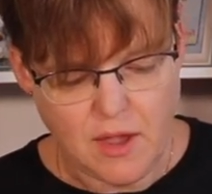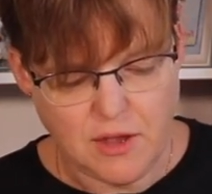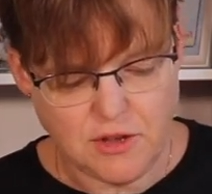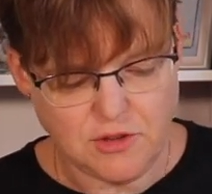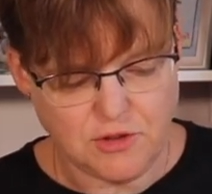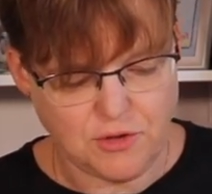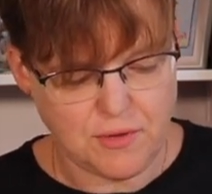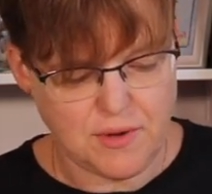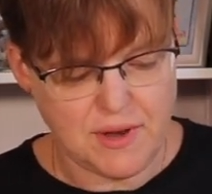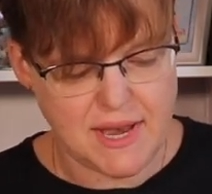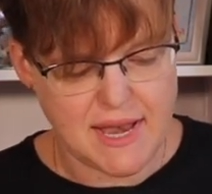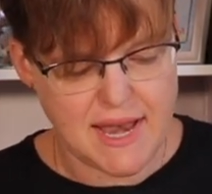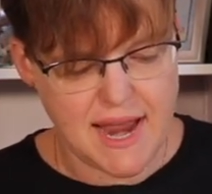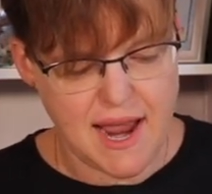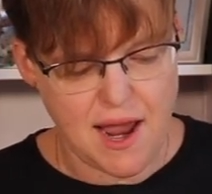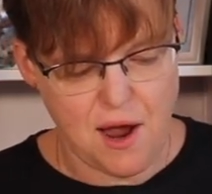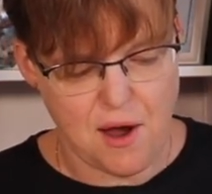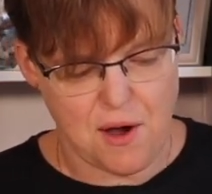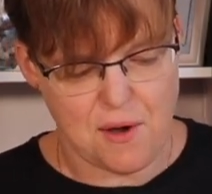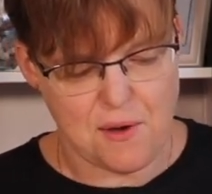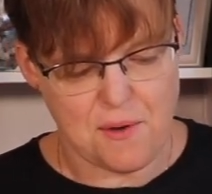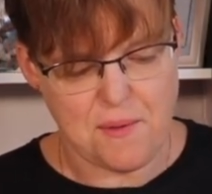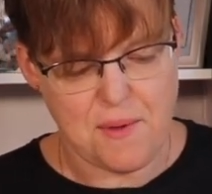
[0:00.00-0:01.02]
So
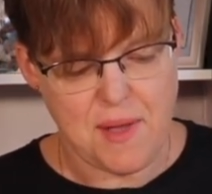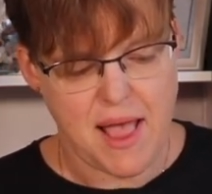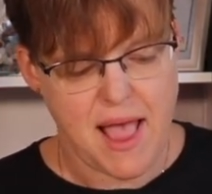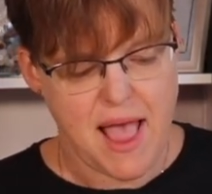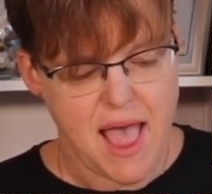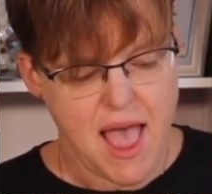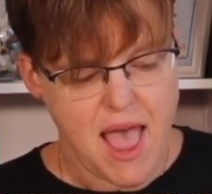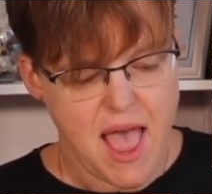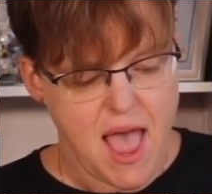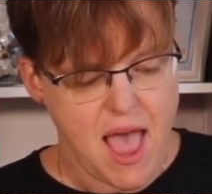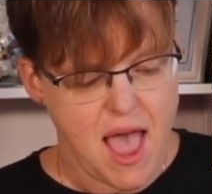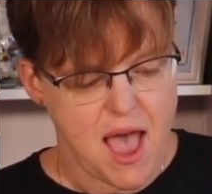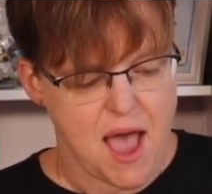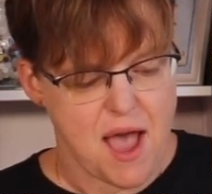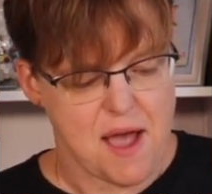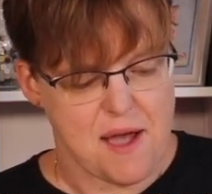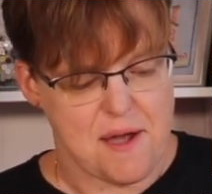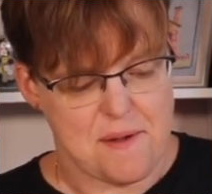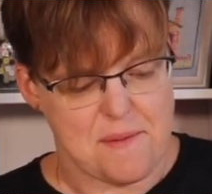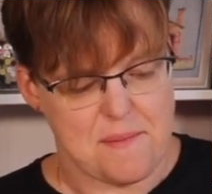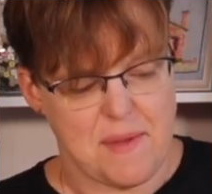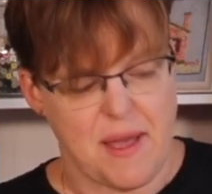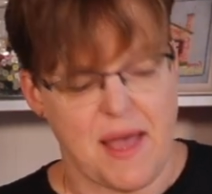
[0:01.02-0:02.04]
now,
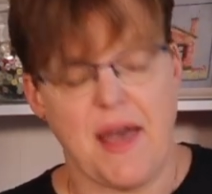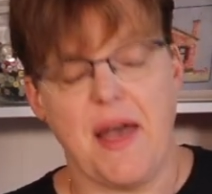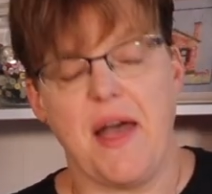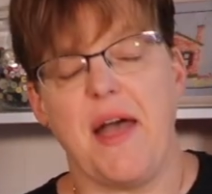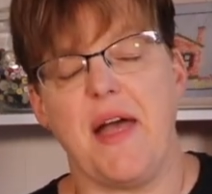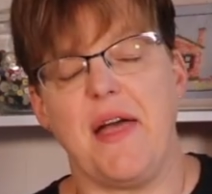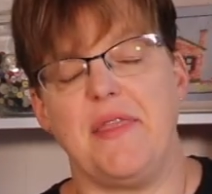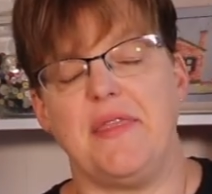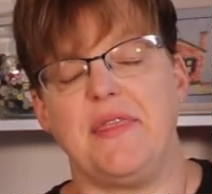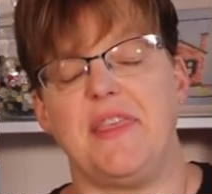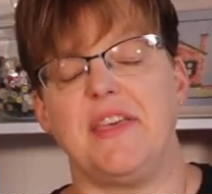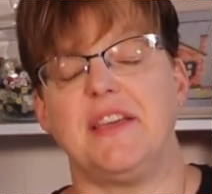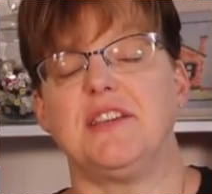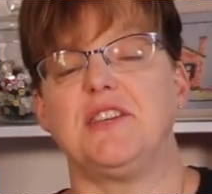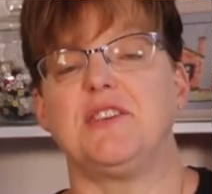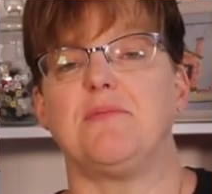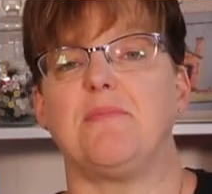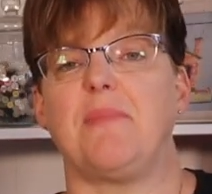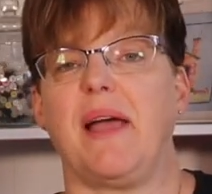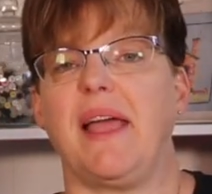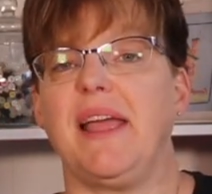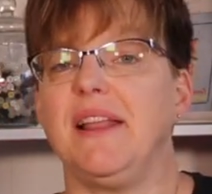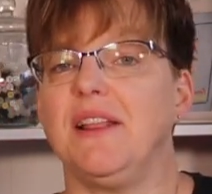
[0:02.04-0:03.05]
um,
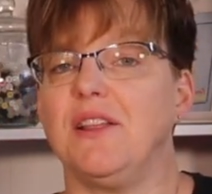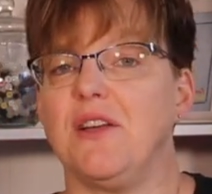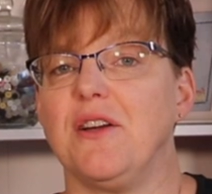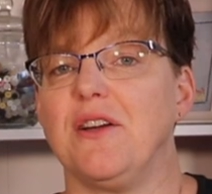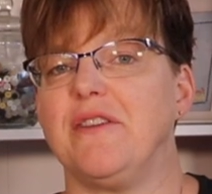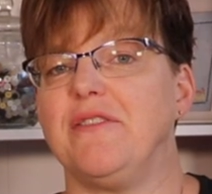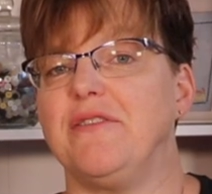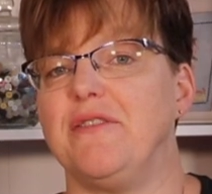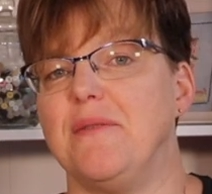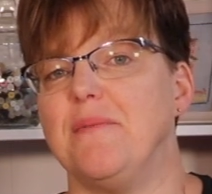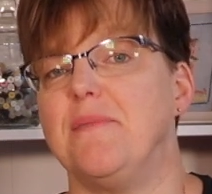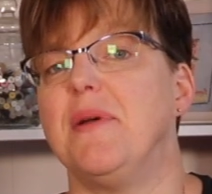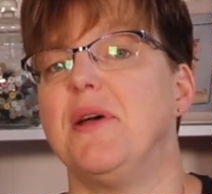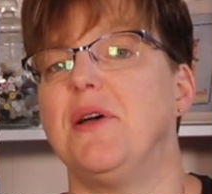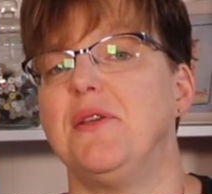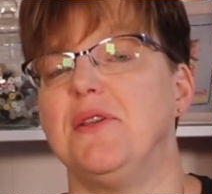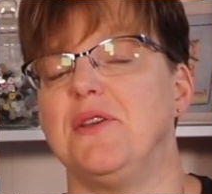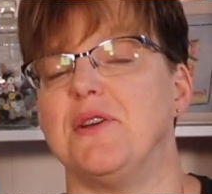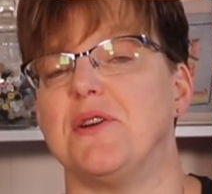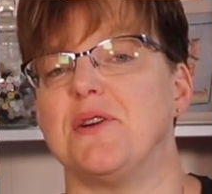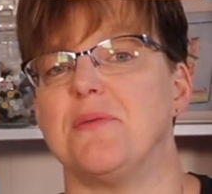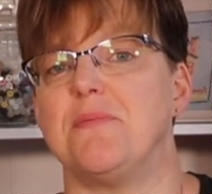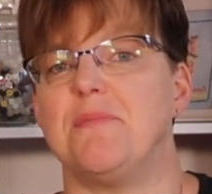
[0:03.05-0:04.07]
this might look
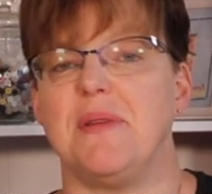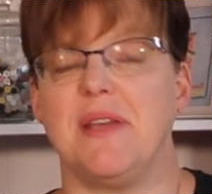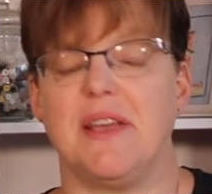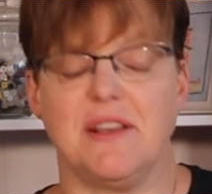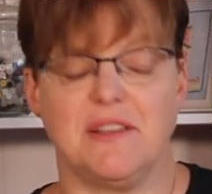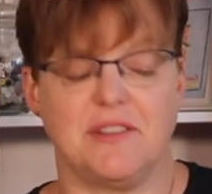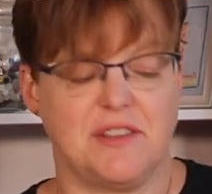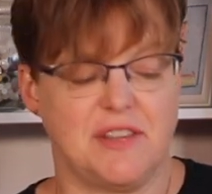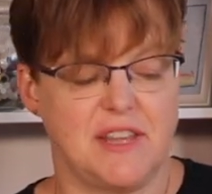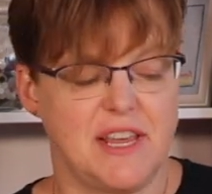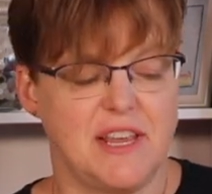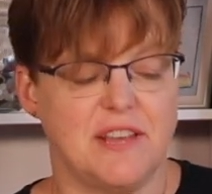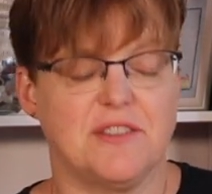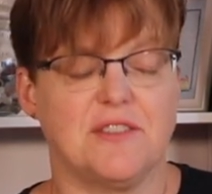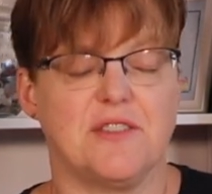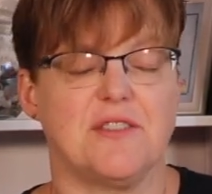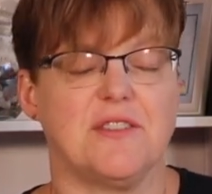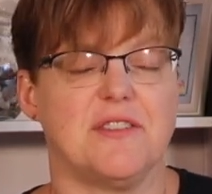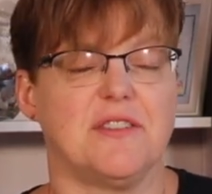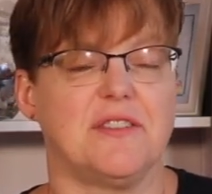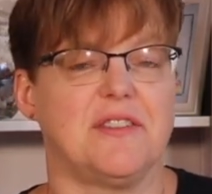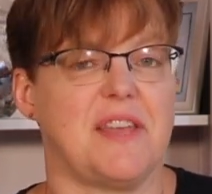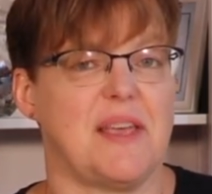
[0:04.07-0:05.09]
familiar because these
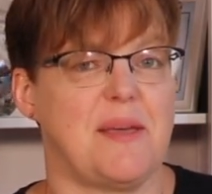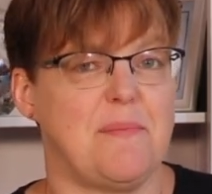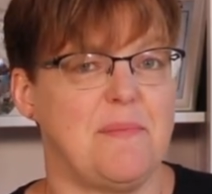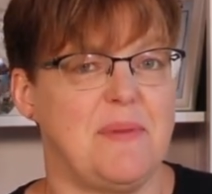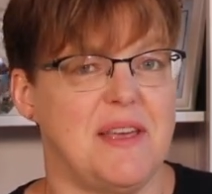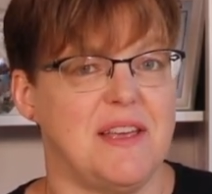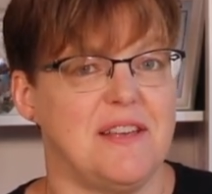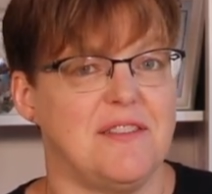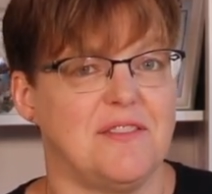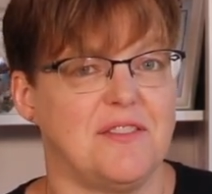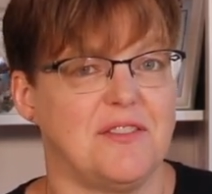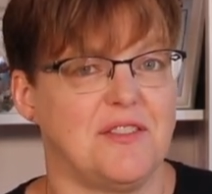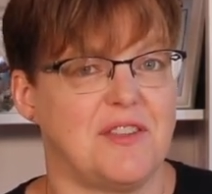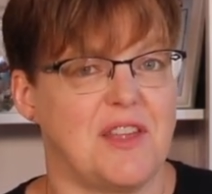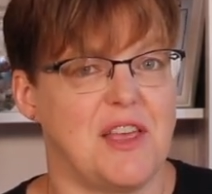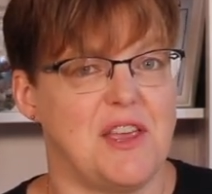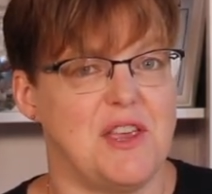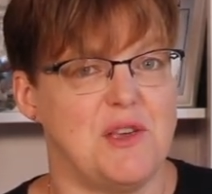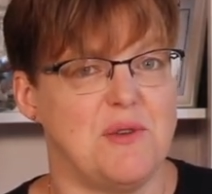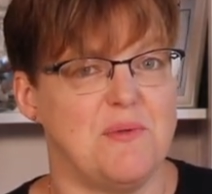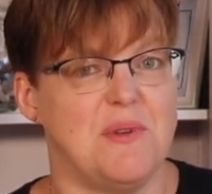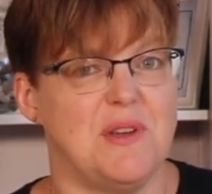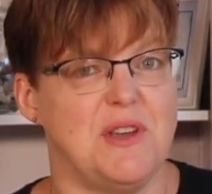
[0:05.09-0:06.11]
are the same pieces that
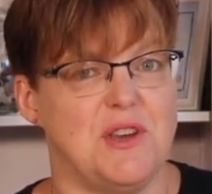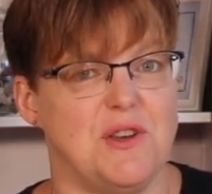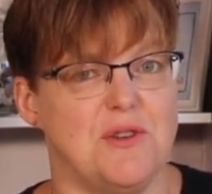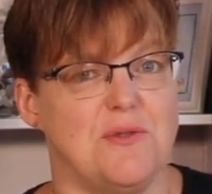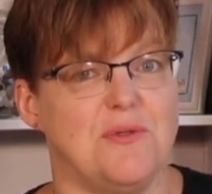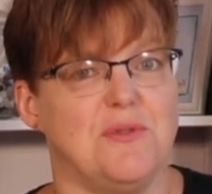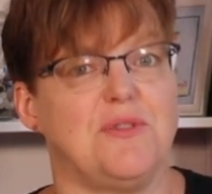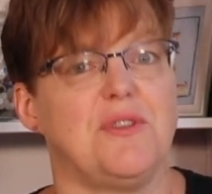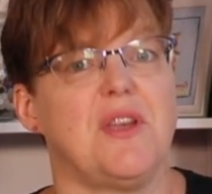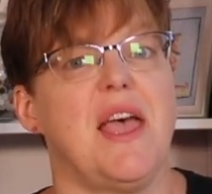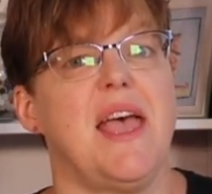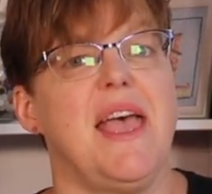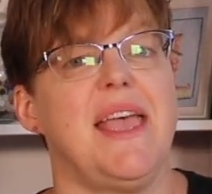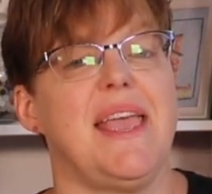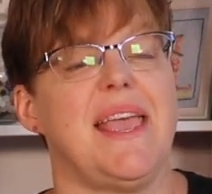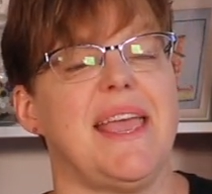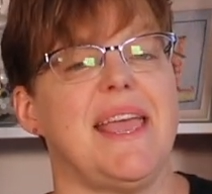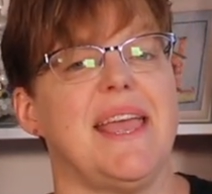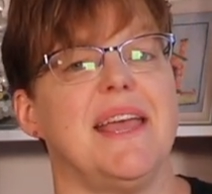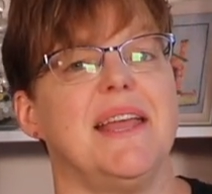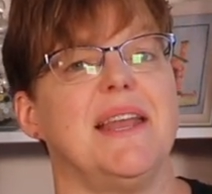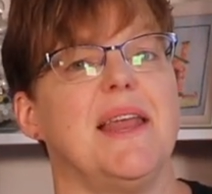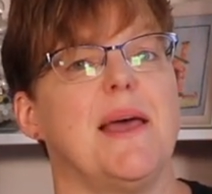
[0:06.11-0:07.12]
you would use
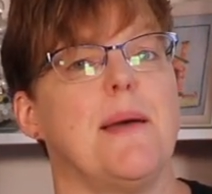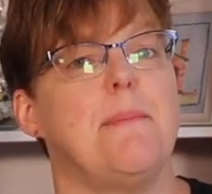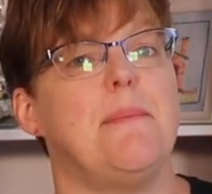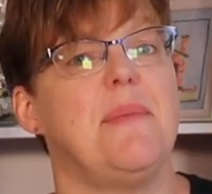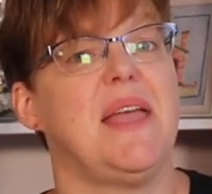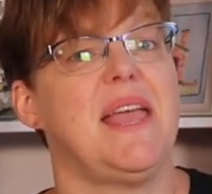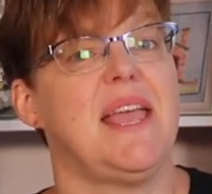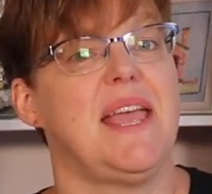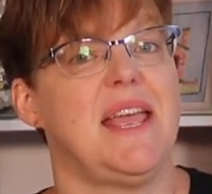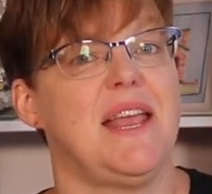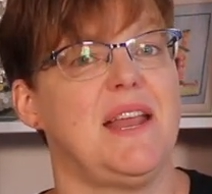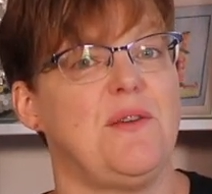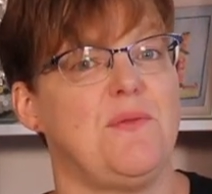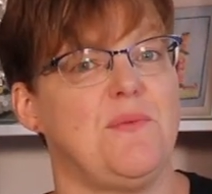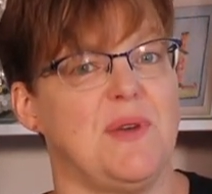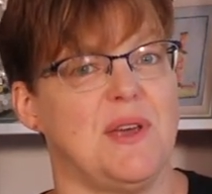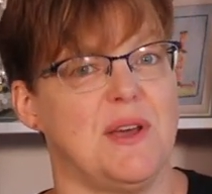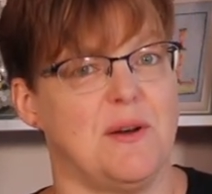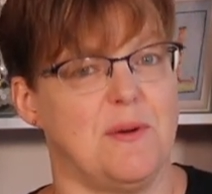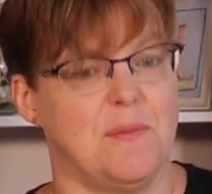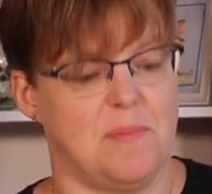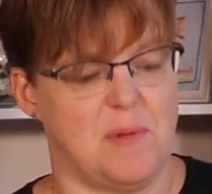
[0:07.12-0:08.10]
in a pinwheel